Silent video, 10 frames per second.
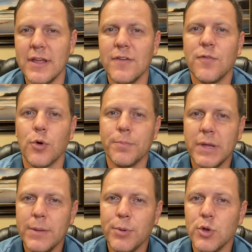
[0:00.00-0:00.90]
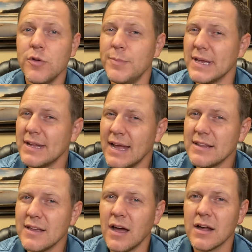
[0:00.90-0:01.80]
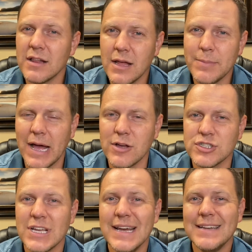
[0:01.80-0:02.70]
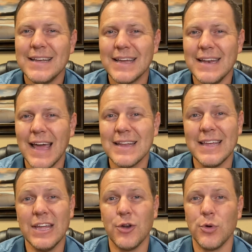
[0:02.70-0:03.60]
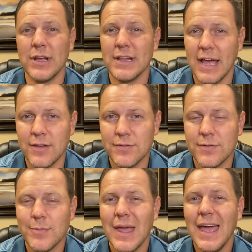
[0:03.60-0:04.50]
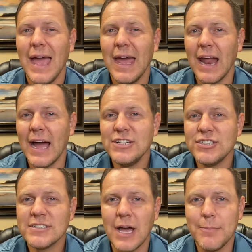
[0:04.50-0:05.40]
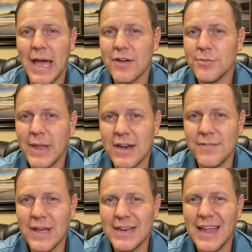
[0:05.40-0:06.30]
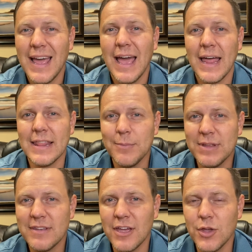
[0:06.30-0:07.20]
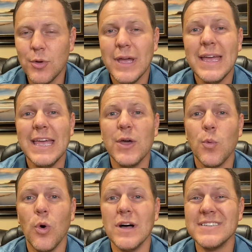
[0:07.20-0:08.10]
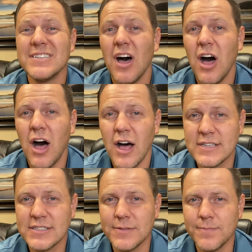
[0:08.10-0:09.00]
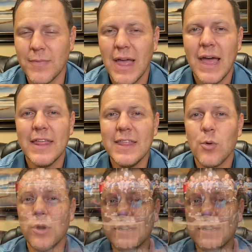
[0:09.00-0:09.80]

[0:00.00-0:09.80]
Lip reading: for people who've been connecting on Clubhouse to connect in real life. And I just got back from that event, and let me tell you, it was awesome. There were a